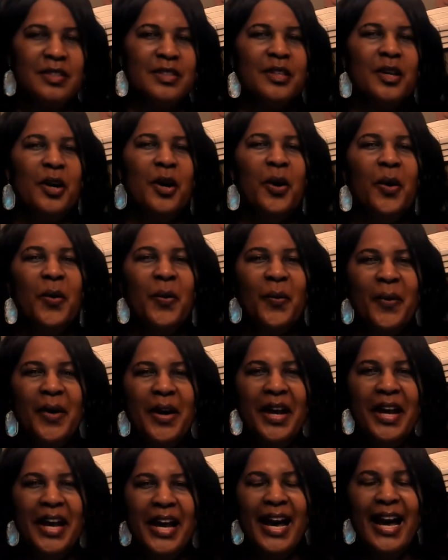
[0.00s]
So
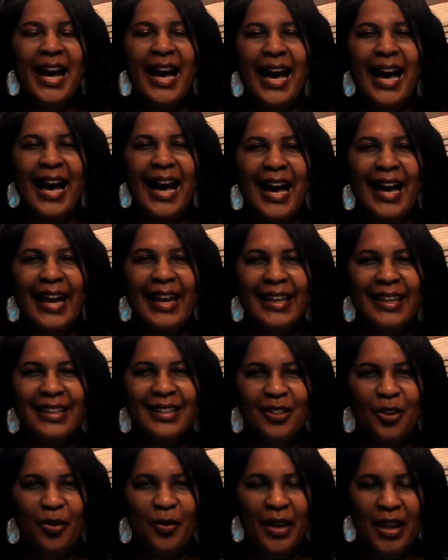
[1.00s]
I
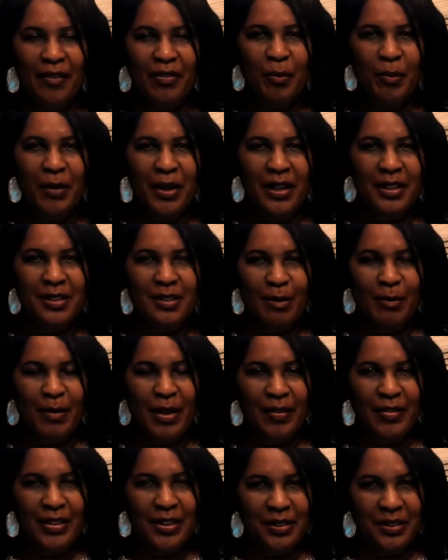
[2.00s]
don't have them on, so I'm
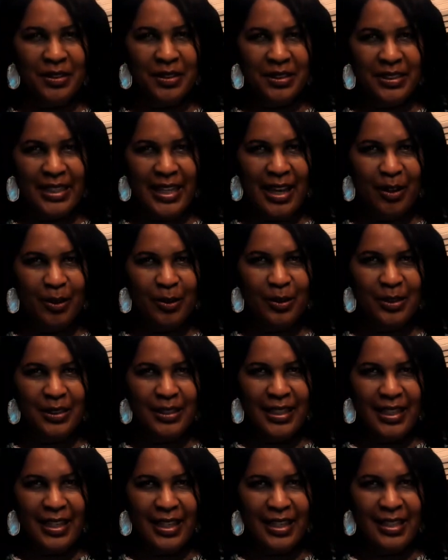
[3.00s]
having to look down
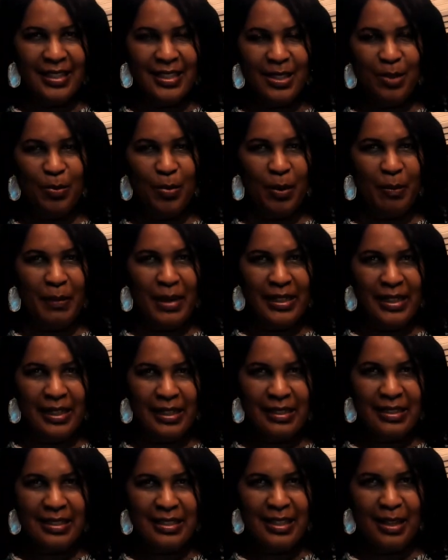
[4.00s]
and see what my
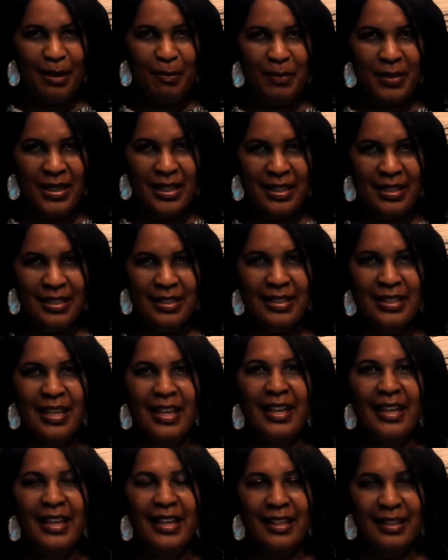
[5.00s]
next step is
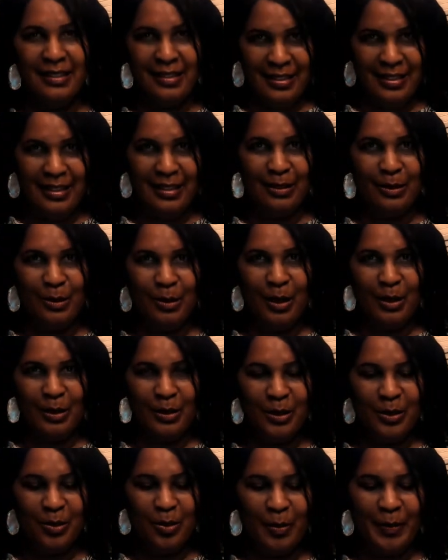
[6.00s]
and, and talk
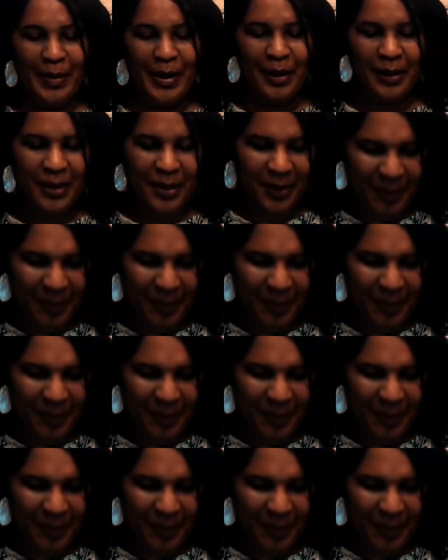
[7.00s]
to you about it.